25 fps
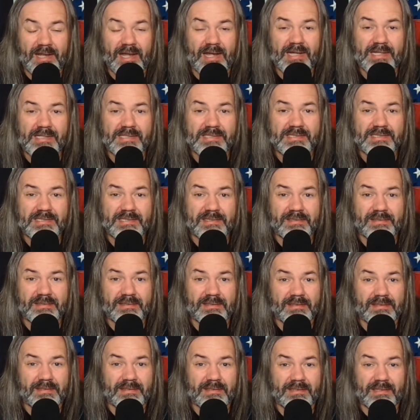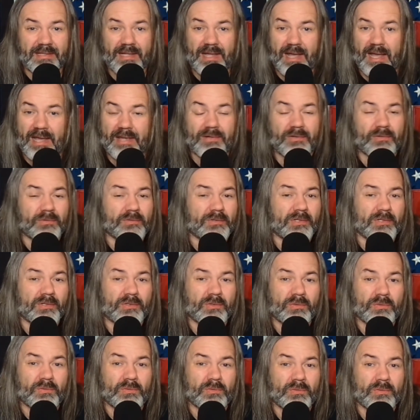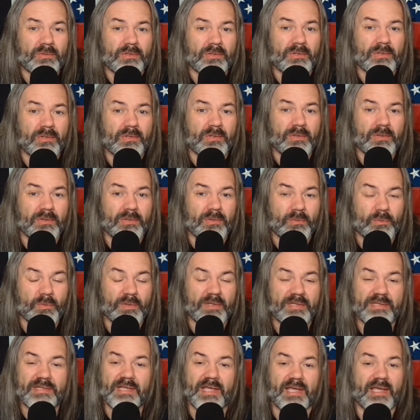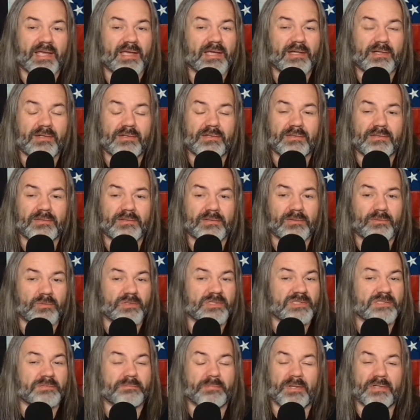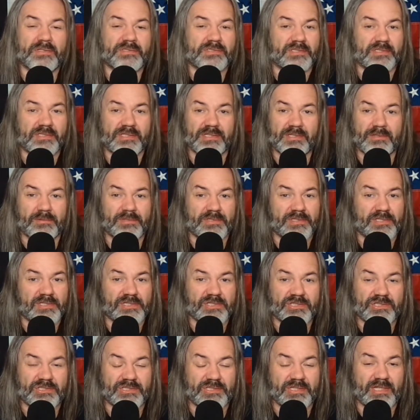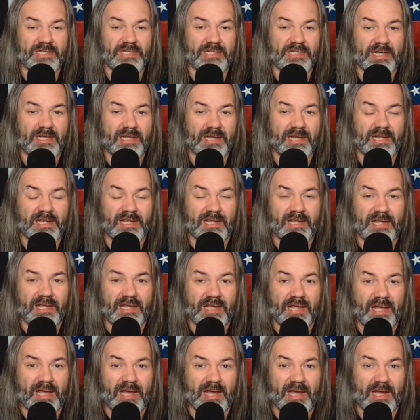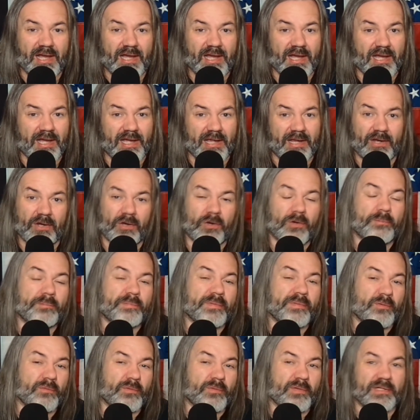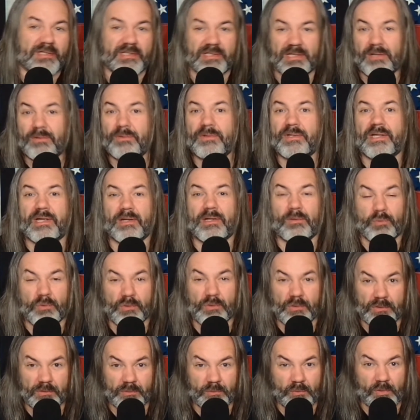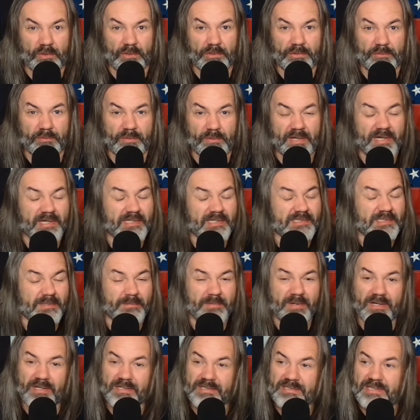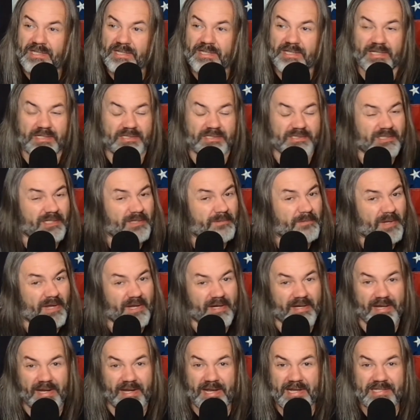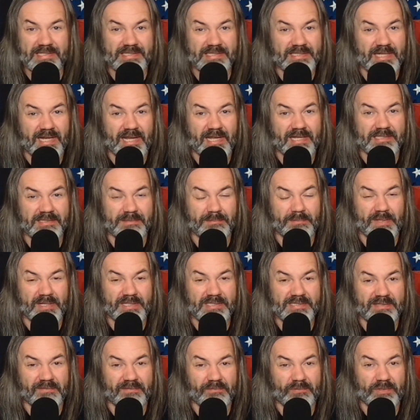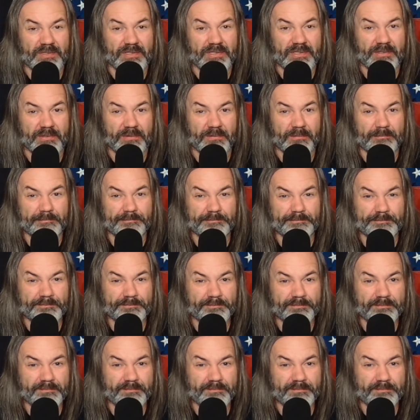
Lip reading: Guys, I don't know what the hell we're supposed to do with this shit. I hope that we don't hit World War III, because I'm here to tell you it's going to be a nasty-ass mess if we do.